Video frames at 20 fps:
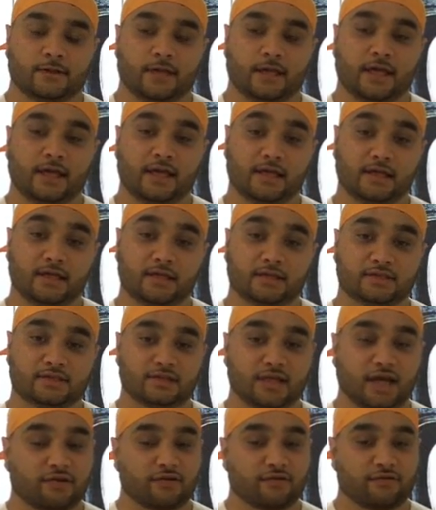He
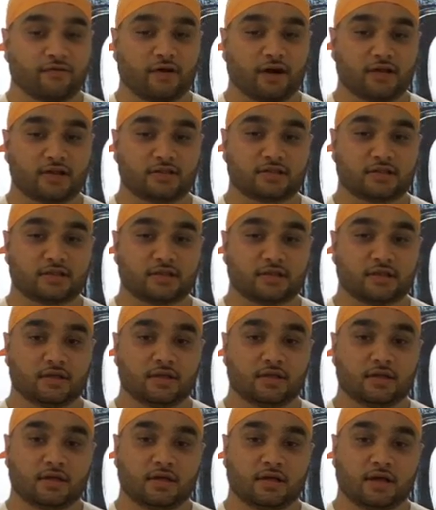sacrificed
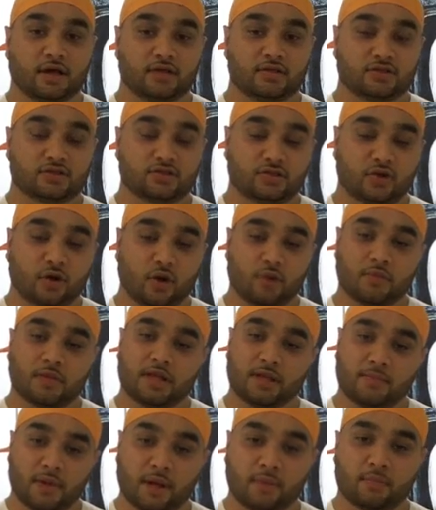so
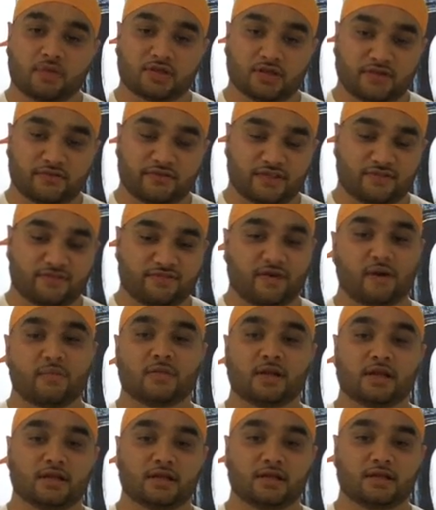many members of his
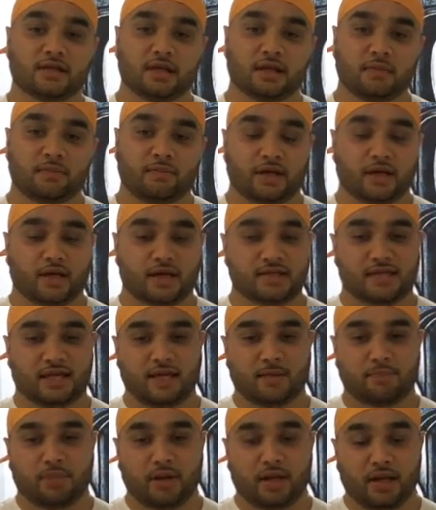family because
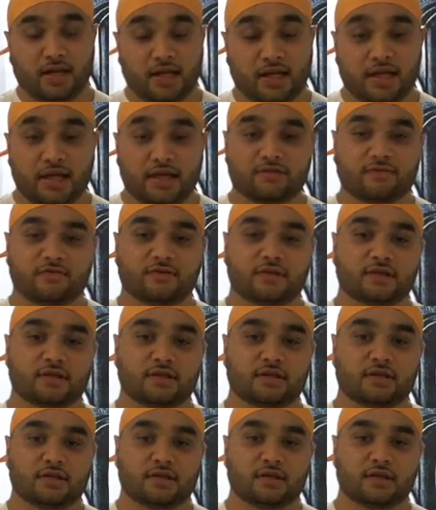he believed
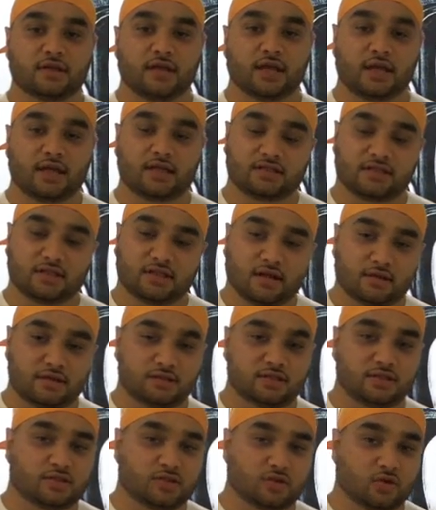in
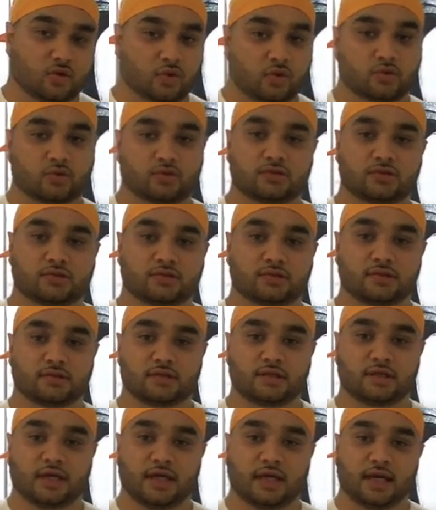Santaji's cause.
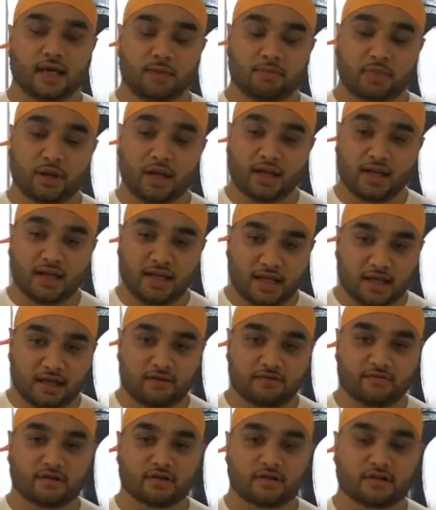He
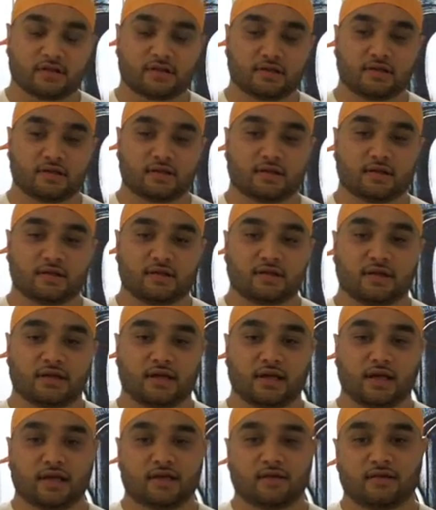believed
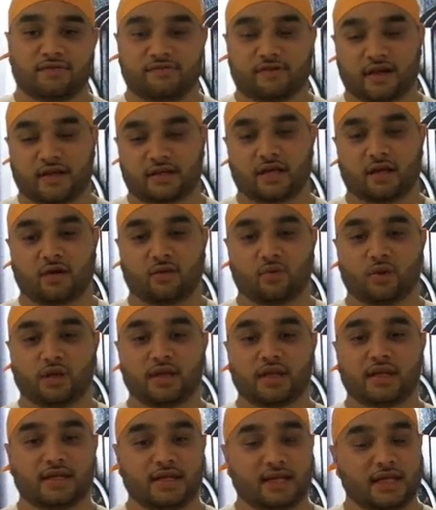in the fact that we
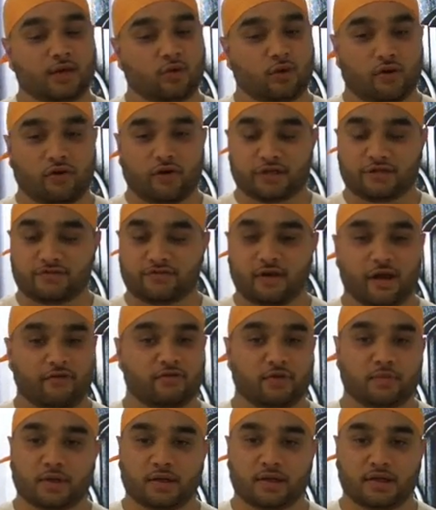need equal rights for
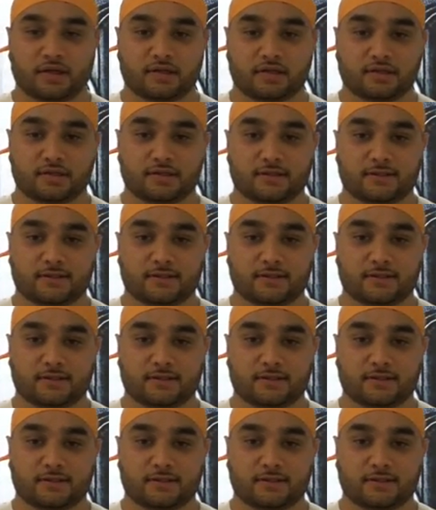everybody.